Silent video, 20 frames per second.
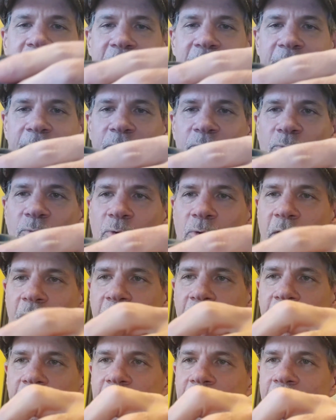some
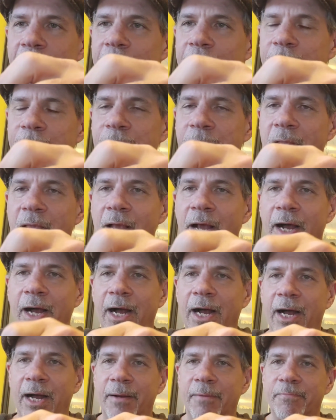work.
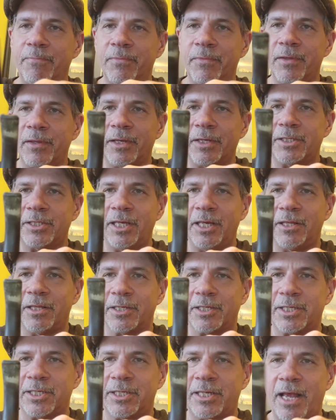You can see
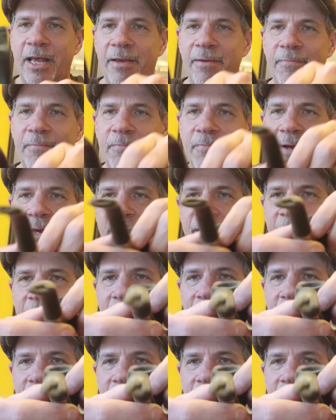the stem